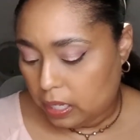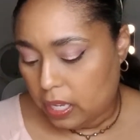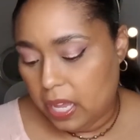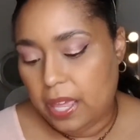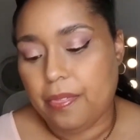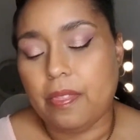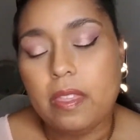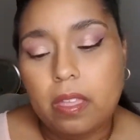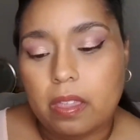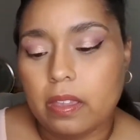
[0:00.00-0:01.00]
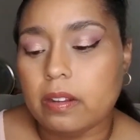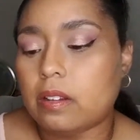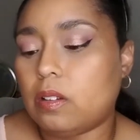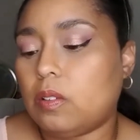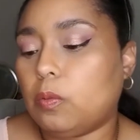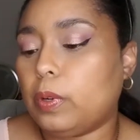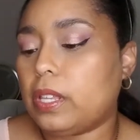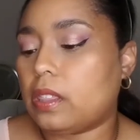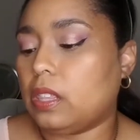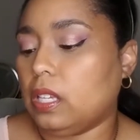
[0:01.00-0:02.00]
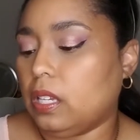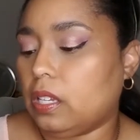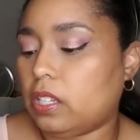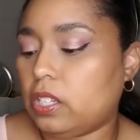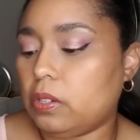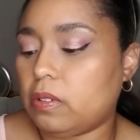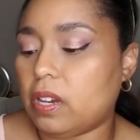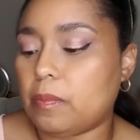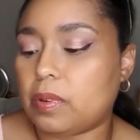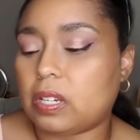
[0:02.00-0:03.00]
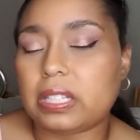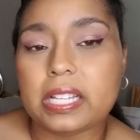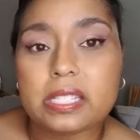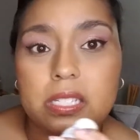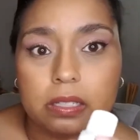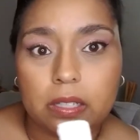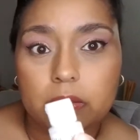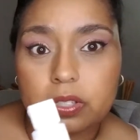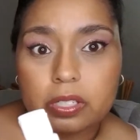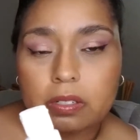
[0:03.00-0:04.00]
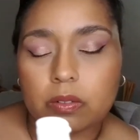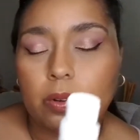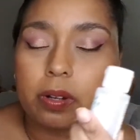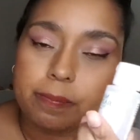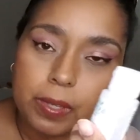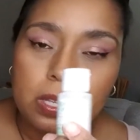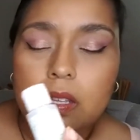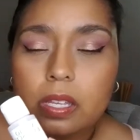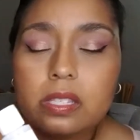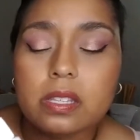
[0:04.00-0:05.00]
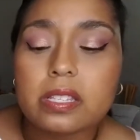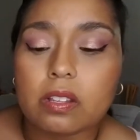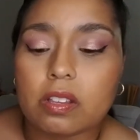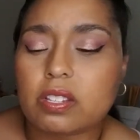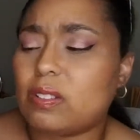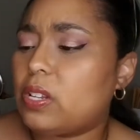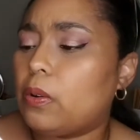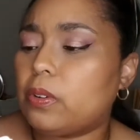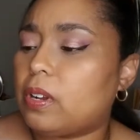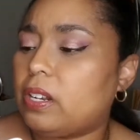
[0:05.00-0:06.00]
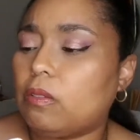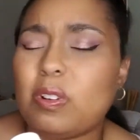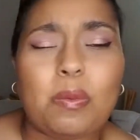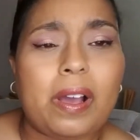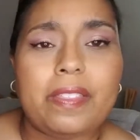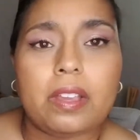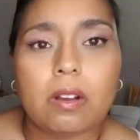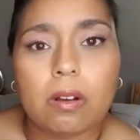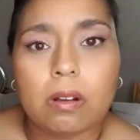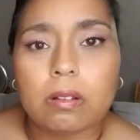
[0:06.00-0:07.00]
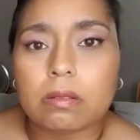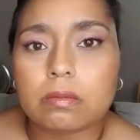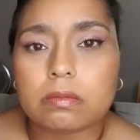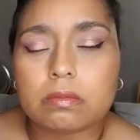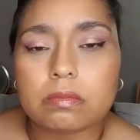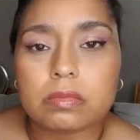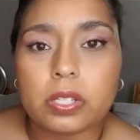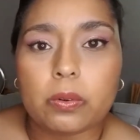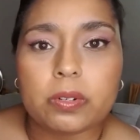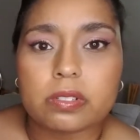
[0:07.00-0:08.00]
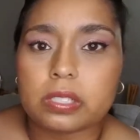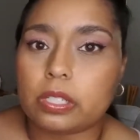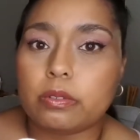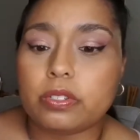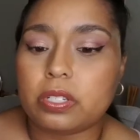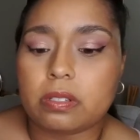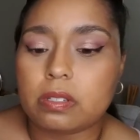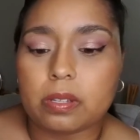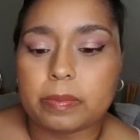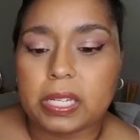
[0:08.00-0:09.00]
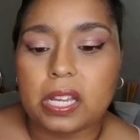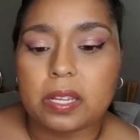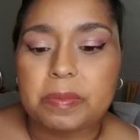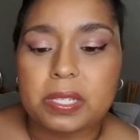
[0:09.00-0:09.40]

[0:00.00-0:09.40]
And then with the Cucumber Cleansing Lotion, or it's also a toner. I don't know why they call toners lotion sometimes.